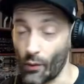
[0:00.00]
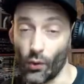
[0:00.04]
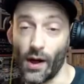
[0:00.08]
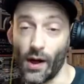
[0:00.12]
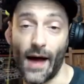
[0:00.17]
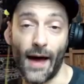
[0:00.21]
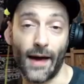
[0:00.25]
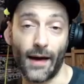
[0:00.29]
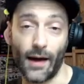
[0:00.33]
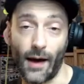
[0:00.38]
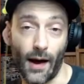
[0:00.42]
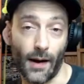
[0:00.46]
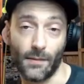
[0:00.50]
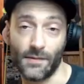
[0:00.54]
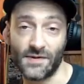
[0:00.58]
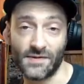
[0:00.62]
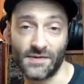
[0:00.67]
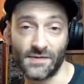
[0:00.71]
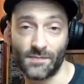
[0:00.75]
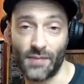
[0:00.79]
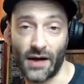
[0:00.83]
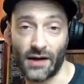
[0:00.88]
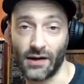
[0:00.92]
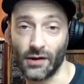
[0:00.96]
well, I, I'm
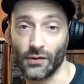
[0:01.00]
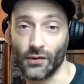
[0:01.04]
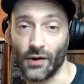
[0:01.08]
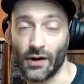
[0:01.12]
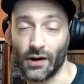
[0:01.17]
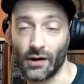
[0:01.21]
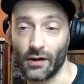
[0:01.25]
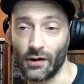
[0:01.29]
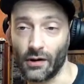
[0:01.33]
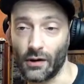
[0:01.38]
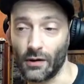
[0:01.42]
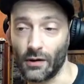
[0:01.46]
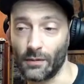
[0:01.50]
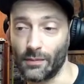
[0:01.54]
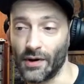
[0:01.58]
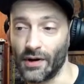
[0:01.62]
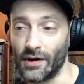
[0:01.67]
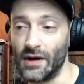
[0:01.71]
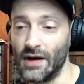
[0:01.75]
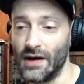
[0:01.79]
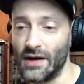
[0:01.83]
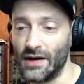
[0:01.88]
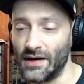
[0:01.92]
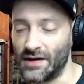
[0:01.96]
speculating here, but
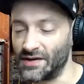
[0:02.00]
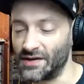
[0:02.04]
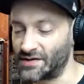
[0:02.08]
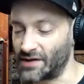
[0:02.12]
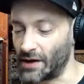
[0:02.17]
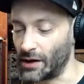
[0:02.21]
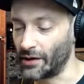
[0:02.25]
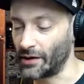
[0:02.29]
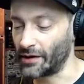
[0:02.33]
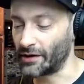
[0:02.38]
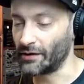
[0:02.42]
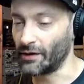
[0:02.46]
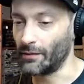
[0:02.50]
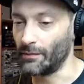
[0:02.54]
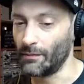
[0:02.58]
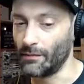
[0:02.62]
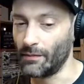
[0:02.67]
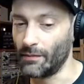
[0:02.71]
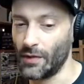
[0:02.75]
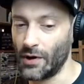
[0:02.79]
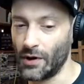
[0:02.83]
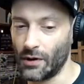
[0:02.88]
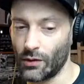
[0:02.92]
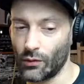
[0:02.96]
he's selling
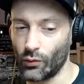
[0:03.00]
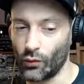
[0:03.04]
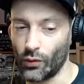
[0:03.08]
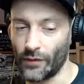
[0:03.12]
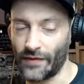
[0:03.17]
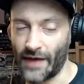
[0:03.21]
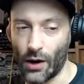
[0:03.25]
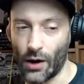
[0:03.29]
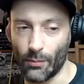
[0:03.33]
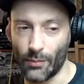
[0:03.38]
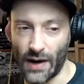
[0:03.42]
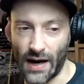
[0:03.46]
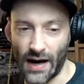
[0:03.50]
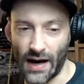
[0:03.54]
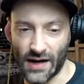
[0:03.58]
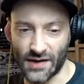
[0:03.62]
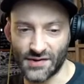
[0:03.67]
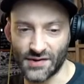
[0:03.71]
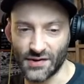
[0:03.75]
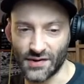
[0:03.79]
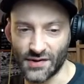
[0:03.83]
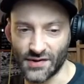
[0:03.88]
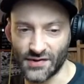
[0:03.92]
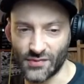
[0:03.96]
them without
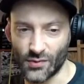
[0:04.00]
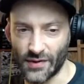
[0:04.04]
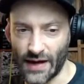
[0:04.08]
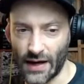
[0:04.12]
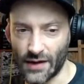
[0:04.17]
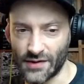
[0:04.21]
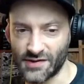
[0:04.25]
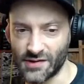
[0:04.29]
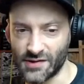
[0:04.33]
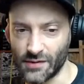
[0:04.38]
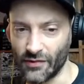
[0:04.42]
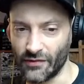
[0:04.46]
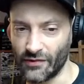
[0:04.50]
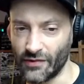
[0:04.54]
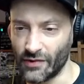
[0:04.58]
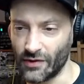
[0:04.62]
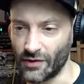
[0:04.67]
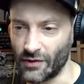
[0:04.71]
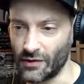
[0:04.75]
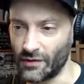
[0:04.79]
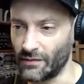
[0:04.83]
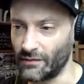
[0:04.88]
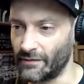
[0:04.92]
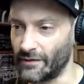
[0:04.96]
boxes, without some of
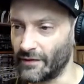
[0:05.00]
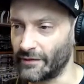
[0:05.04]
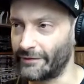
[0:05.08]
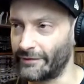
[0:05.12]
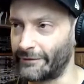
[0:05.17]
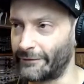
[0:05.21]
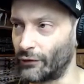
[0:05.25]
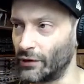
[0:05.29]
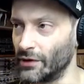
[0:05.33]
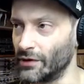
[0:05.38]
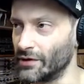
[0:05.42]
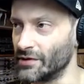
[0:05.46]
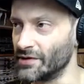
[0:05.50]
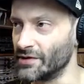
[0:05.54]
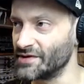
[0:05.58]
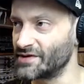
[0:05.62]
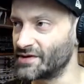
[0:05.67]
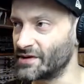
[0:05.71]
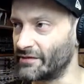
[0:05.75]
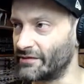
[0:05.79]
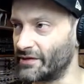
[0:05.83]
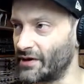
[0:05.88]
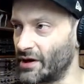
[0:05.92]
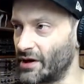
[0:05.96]
the, the
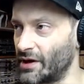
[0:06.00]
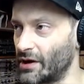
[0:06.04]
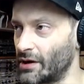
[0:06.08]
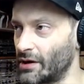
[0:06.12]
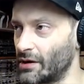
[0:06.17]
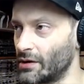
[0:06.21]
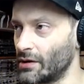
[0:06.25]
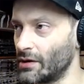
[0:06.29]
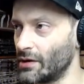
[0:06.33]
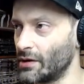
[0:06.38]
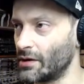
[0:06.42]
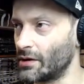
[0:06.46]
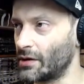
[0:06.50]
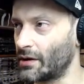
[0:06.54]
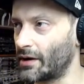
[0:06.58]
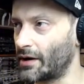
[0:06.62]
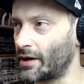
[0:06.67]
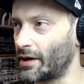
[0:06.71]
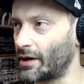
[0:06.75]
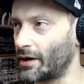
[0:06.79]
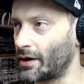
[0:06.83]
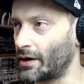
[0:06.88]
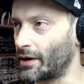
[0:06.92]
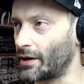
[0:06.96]
frills of a,
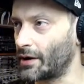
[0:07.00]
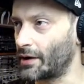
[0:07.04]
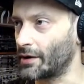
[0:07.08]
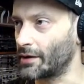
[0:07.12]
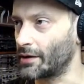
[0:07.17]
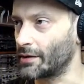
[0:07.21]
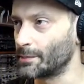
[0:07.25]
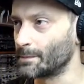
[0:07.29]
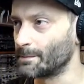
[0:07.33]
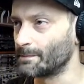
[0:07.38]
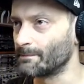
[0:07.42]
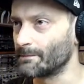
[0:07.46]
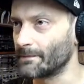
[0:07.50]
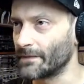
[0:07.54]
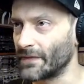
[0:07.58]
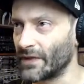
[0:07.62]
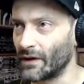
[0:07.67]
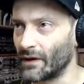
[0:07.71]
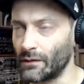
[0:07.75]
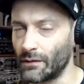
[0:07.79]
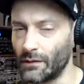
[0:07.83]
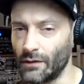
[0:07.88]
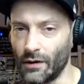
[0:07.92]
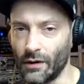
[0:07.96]
uh,
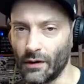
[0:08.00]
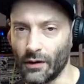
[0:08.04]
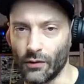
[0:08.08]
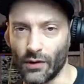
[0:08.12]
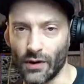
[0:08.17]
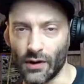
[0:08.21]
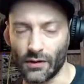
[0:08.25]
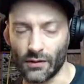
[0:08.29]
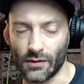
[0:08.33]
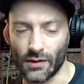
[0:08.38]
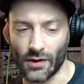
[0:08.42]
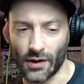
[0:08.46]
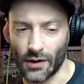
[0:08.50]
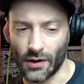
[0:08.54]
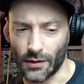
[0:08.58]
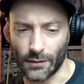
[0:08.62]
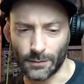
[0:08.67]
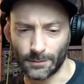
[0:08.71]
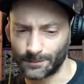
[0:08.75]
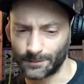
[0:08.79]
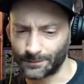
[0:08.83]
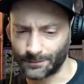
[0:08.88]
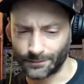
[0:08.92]
you know, uh, uh,